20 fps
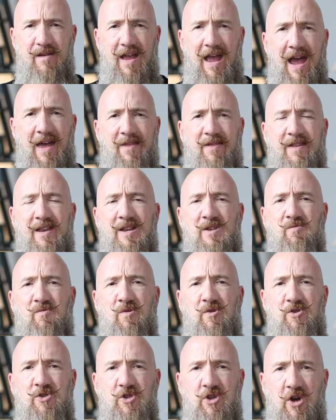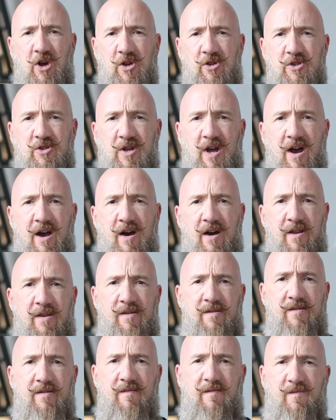athletes were judged
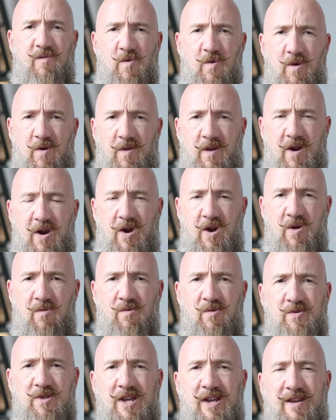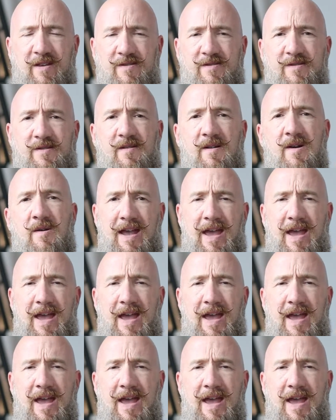on for their routines.